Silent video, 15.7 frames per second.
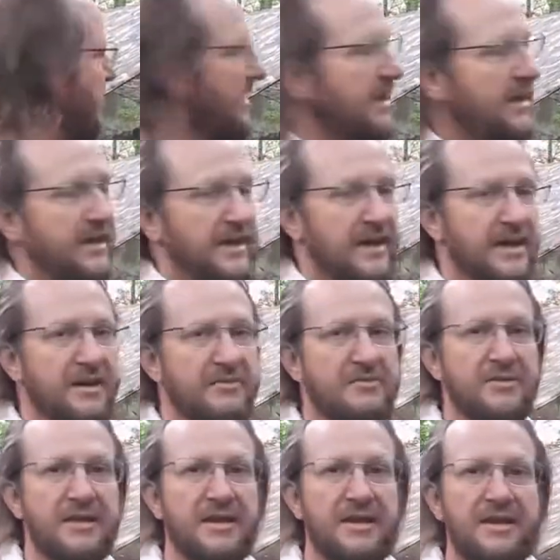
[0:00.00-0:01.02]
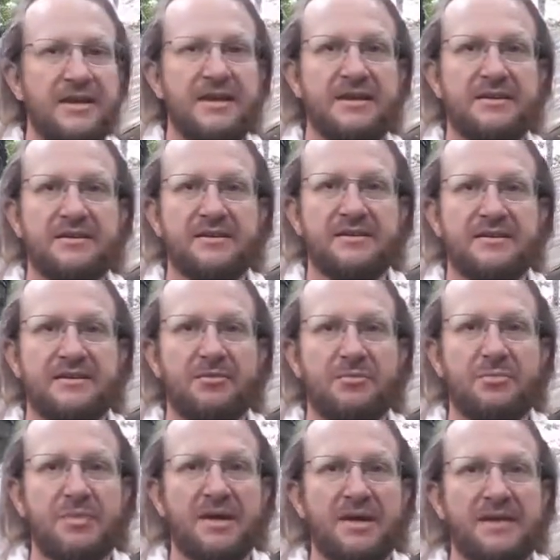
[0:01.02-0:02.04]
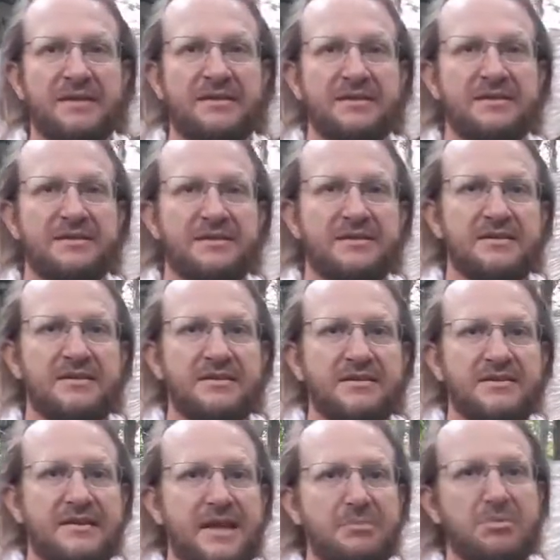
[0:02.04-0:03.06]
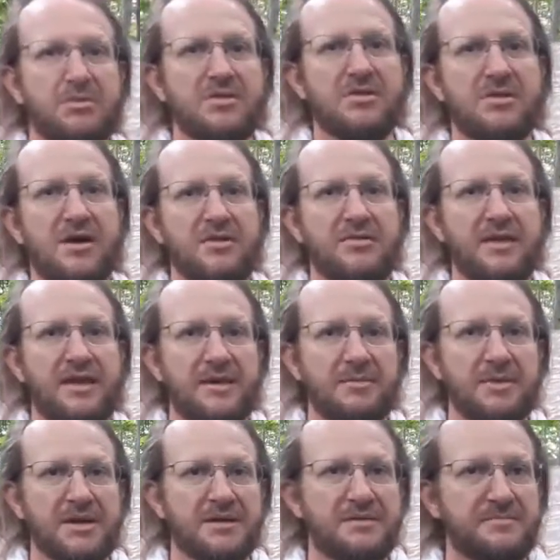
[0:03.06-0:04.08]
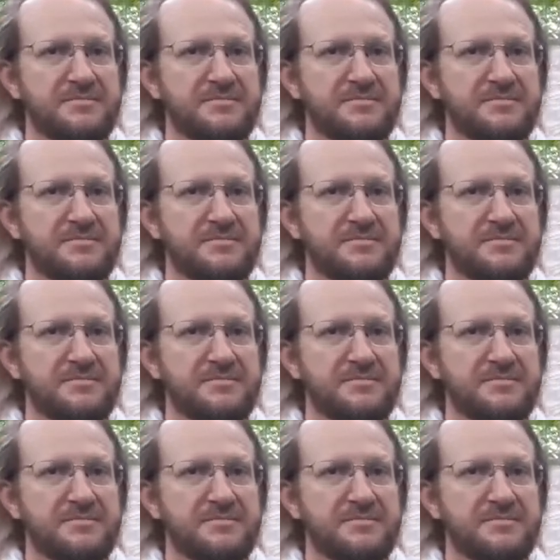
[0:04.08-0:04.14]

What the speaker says: I have a homemade tablecloth hammock.